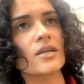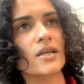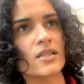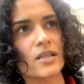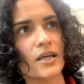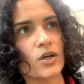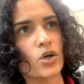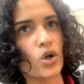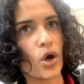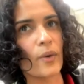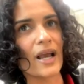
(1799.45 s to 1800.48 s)
It's like a
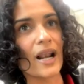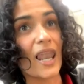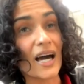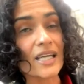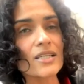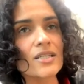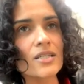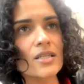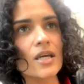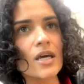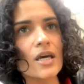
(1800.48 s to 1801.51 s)
glowing light
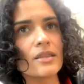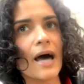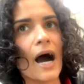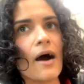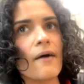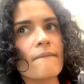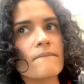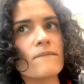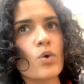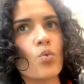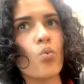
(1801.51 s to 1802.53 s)
that
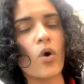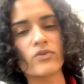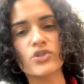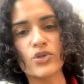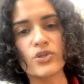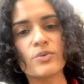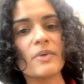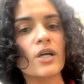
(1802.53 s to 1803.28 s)
wants you to be